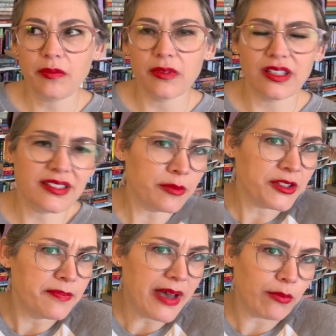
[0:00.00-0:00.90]
it's
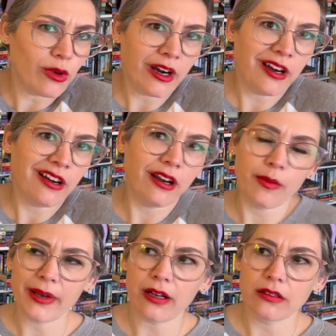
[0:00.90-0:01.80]
almost memoir
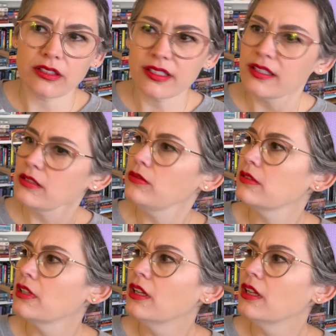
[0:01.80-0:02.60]
about just his